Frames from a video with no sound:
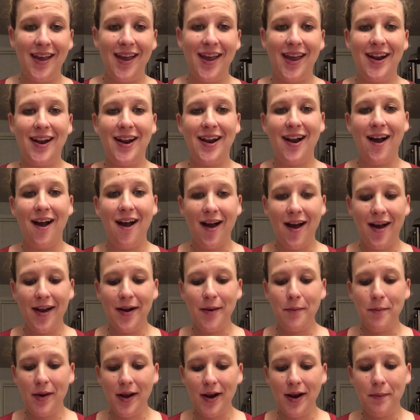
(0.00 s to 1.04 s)
And an
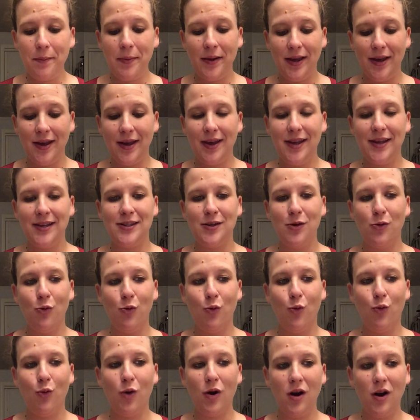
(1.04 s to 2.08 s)
onomatopoeia is a
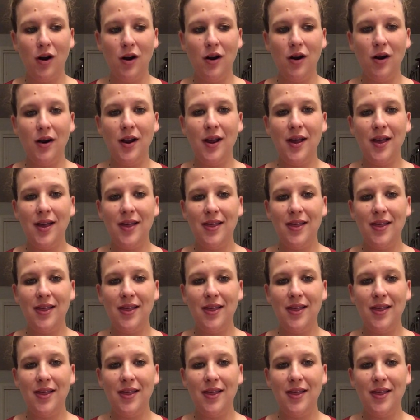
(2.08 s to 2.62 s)
word